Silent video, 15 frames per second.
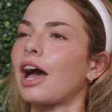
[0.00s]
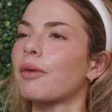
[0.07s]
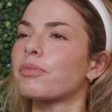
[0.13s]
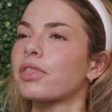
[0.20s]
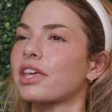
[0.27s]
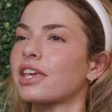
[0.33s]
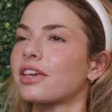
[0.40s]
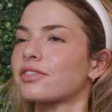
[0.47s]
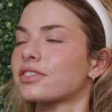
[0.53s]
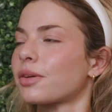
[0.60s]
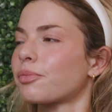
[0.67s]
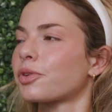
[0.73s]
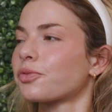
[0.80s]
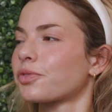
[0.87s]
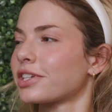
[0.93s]
I'm thinking of
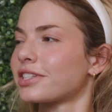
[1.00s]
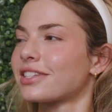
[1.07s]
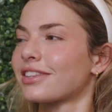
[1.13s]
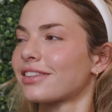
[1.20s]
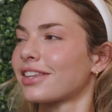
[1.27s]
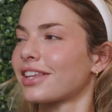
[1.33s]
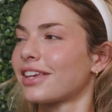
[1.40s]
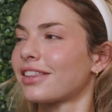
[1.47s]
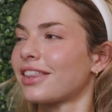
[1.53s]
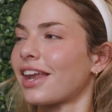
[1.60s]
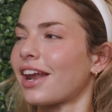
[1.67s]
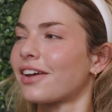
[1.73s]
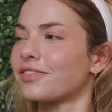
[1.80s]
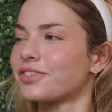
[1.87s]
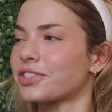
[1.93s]
someone recently that
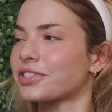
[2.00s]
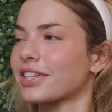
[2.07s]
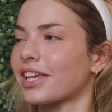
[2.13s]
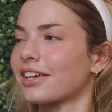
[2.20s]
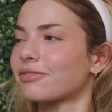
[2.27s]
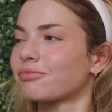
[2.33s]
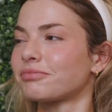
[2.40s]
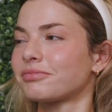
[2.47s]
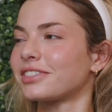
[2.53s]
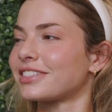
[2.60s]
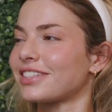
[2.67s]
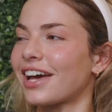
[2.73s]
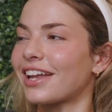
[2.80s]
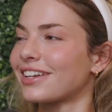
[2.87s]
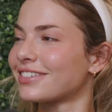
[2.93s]
I've just like
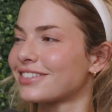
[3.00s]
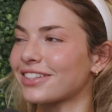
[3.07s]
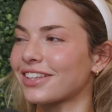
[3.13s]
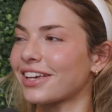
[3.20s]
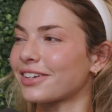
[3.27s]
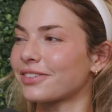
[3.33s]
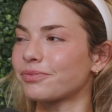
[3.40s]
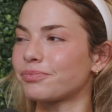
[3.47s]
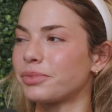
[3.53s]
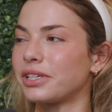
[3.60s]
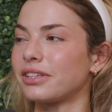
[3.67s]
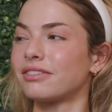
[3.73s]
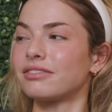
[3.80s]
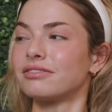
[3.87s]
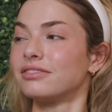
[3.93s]
decided to like
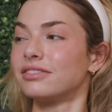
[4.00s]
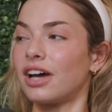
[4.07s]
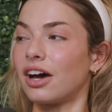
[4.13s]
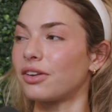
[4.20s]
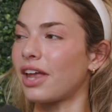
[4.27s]
be done.